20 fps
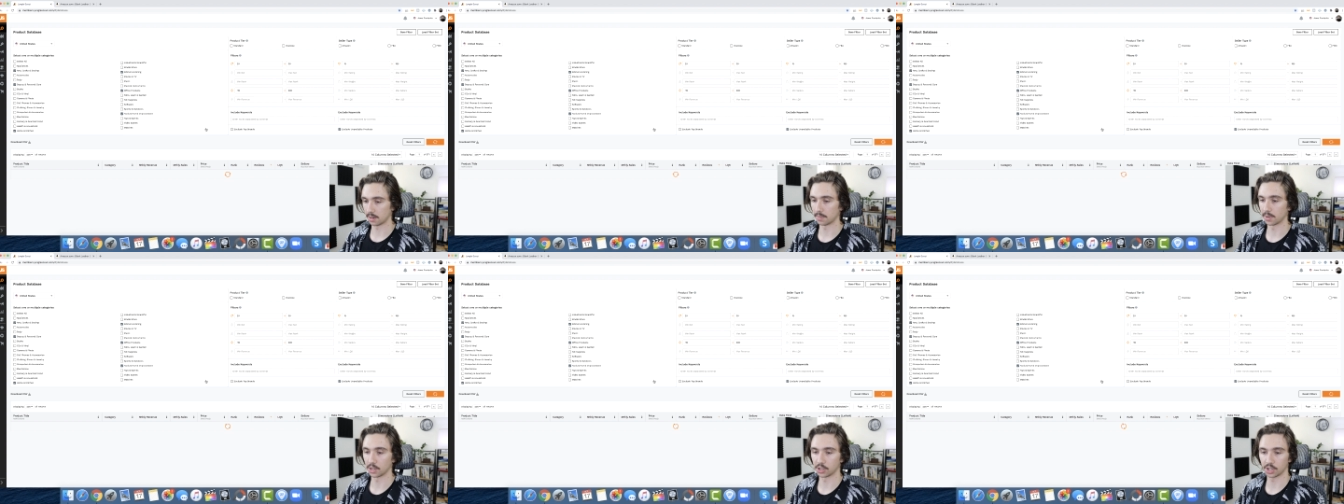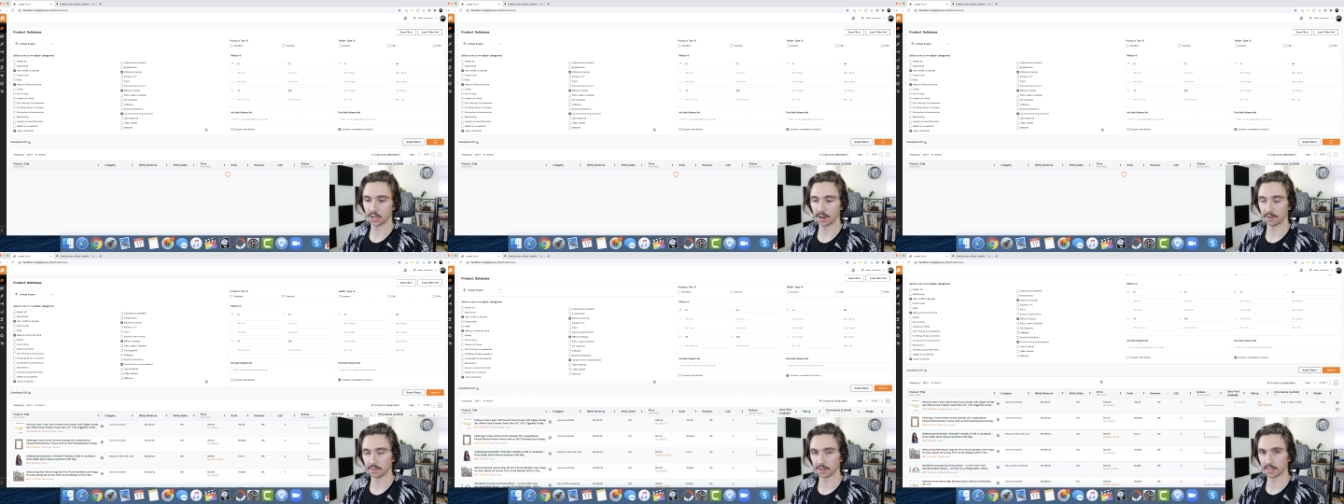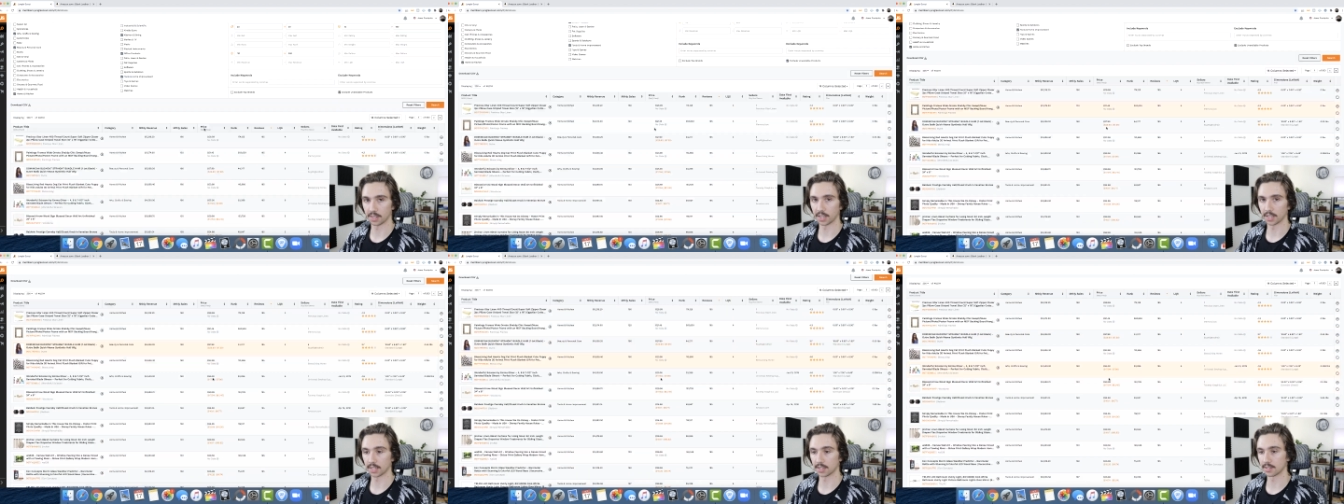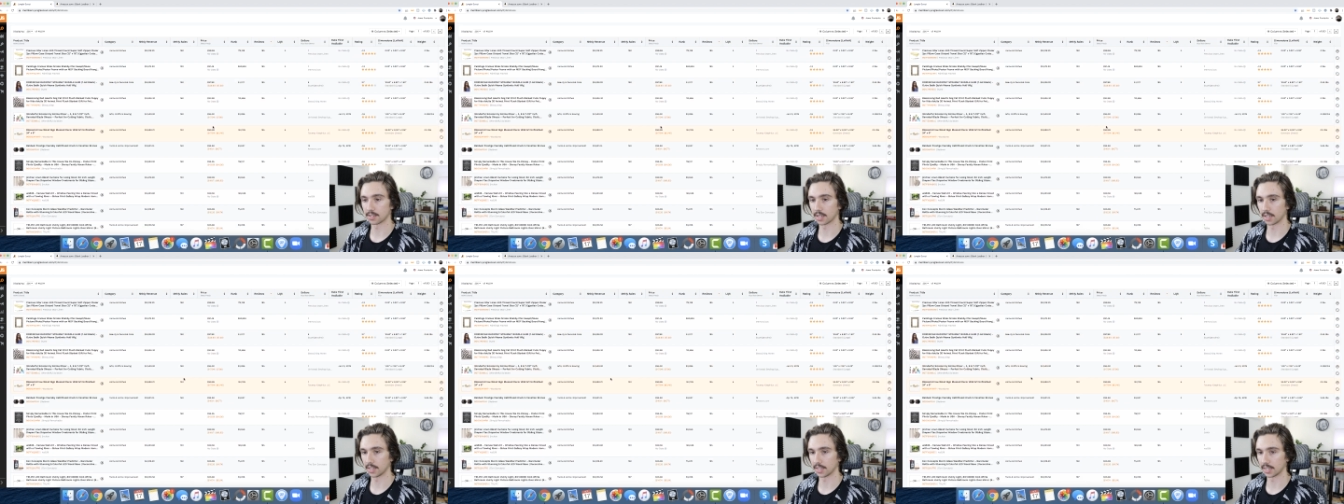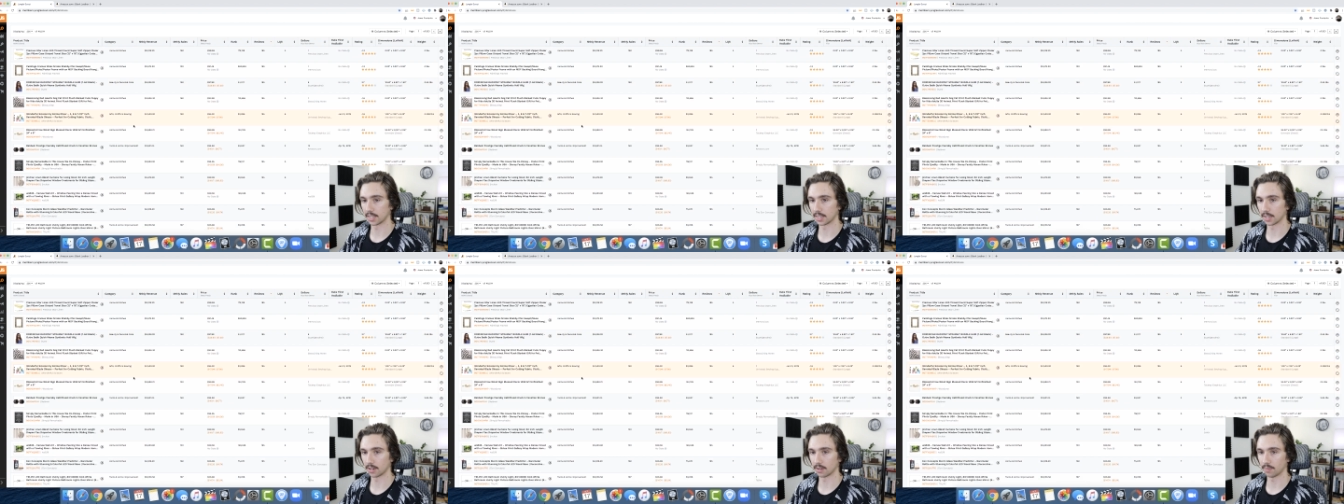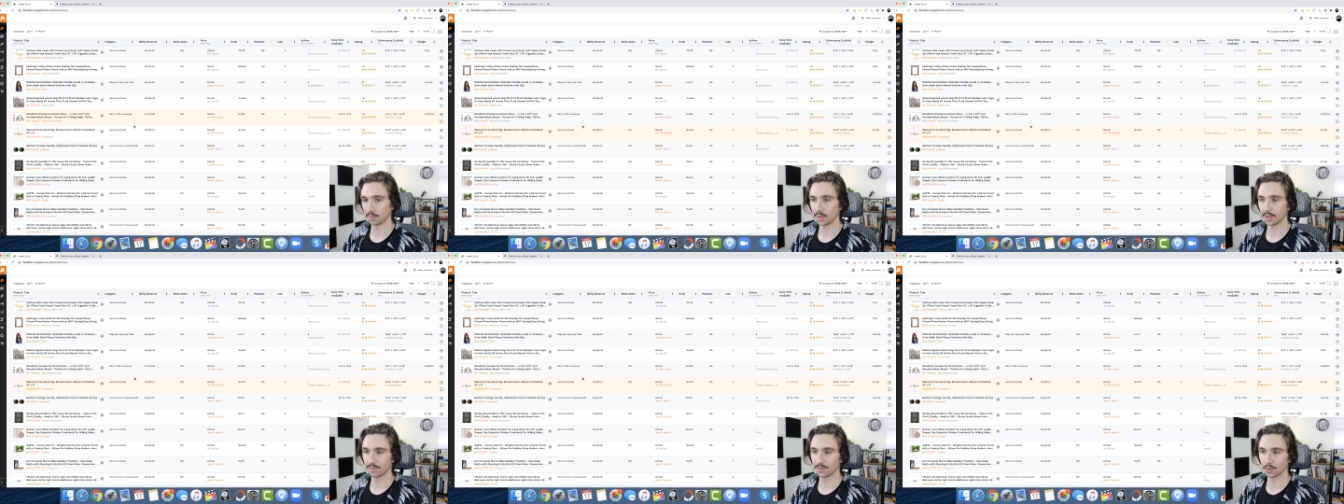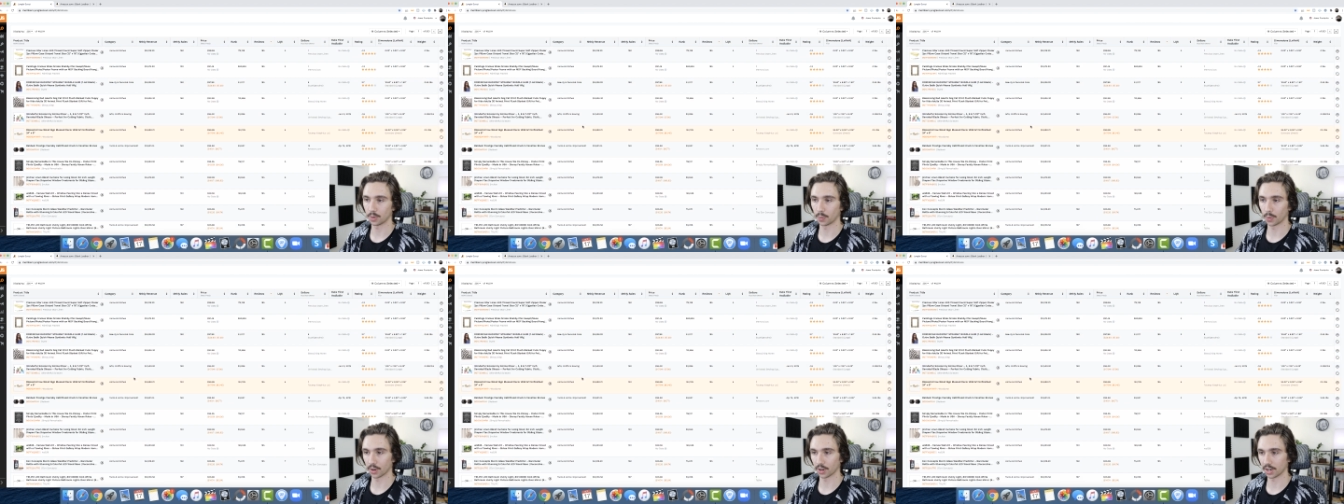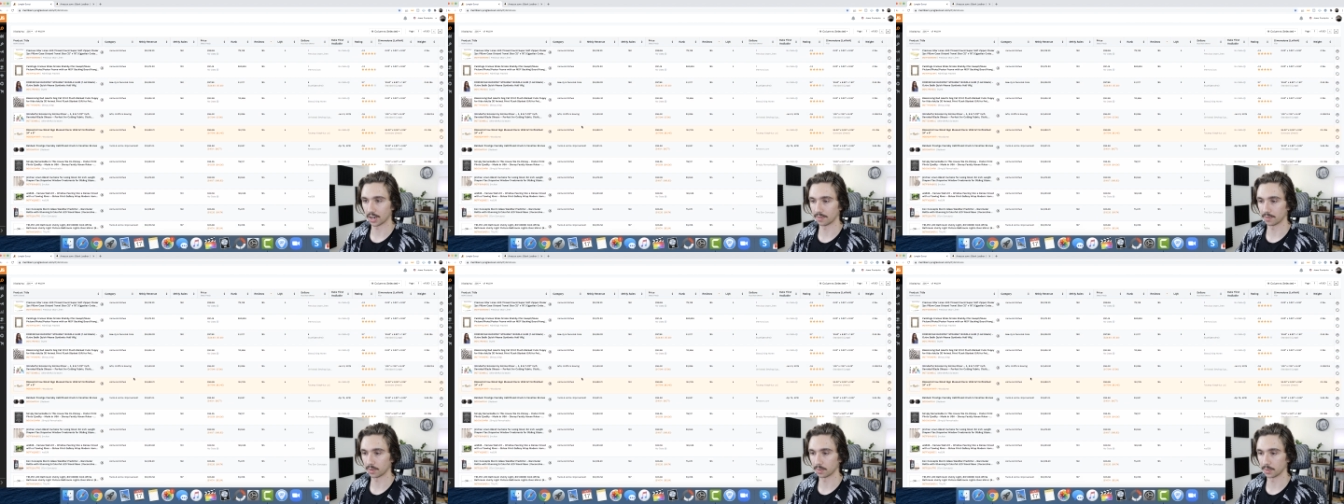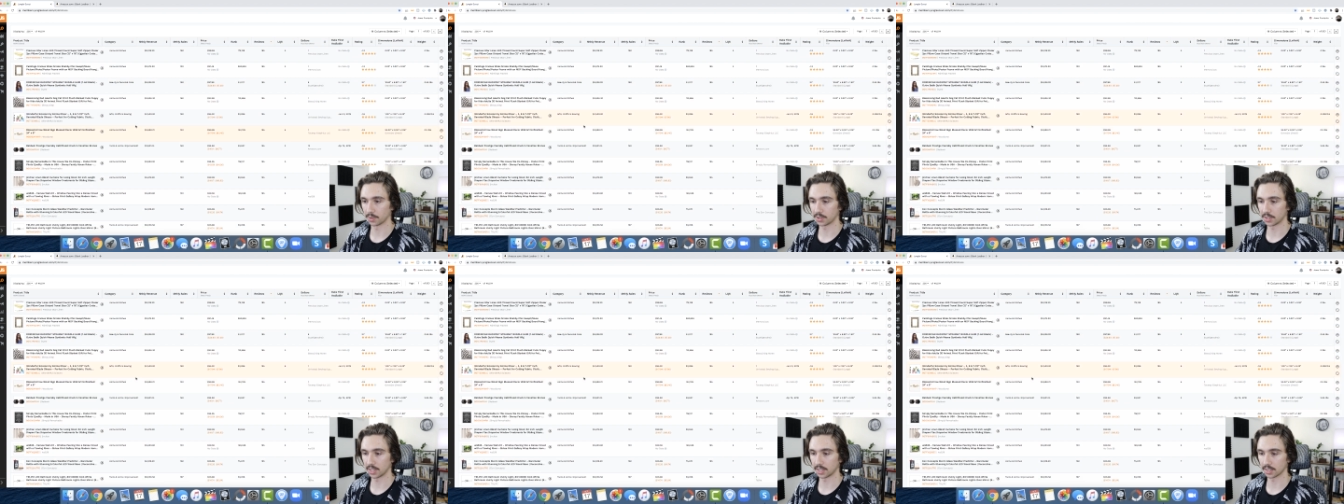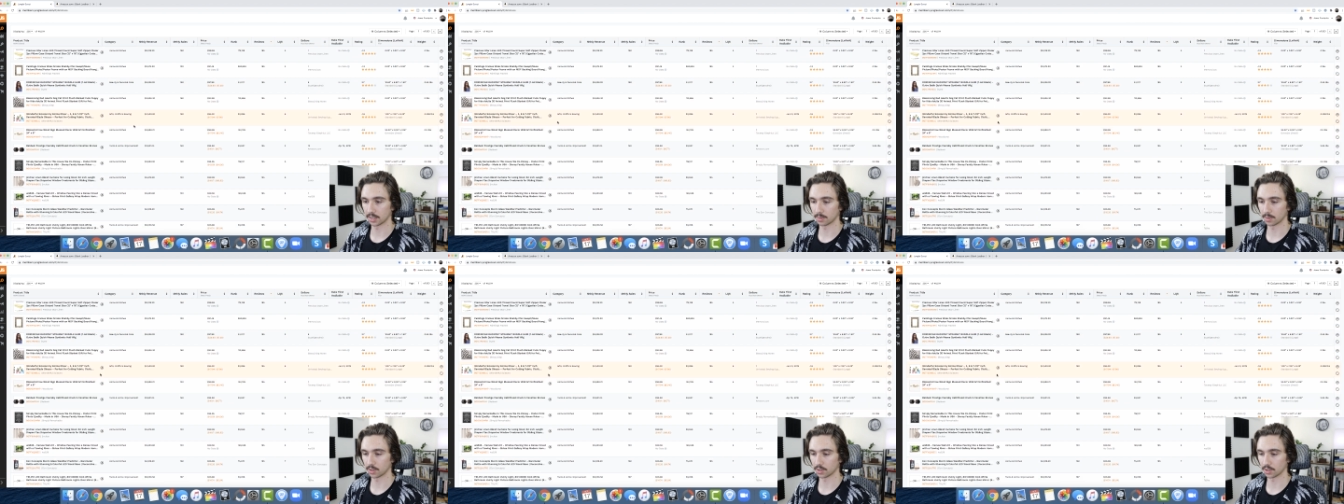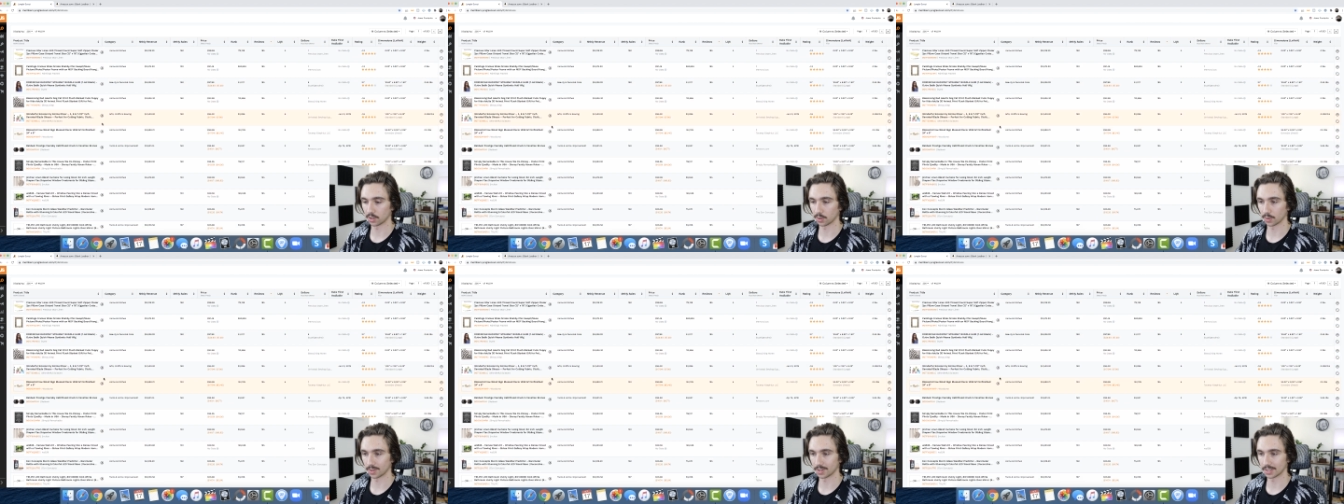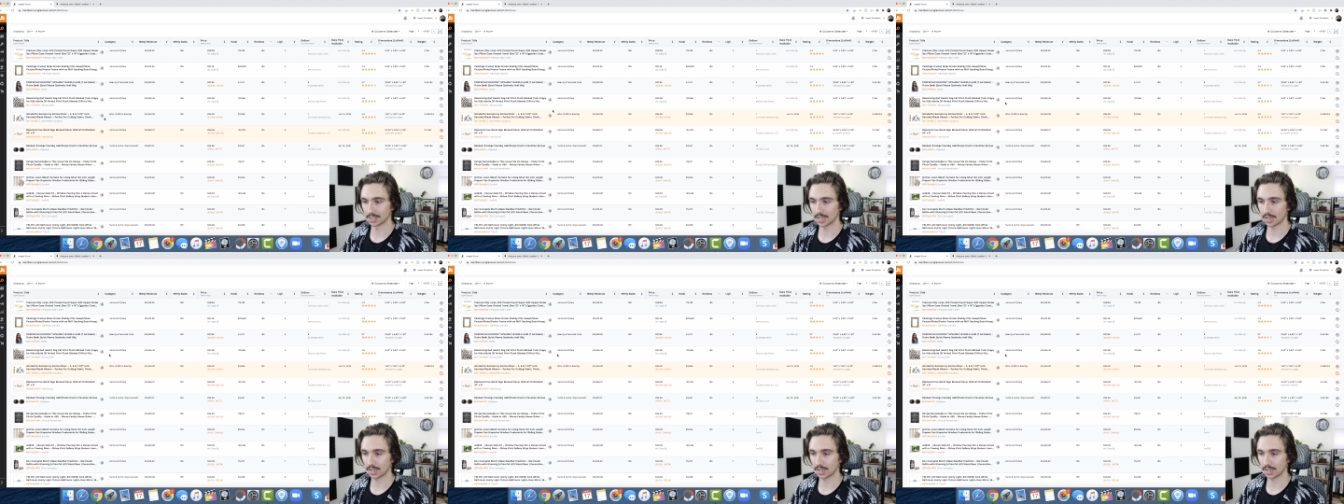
much everything is selling in there. If you weren't comfortable seeing some of those lower ones.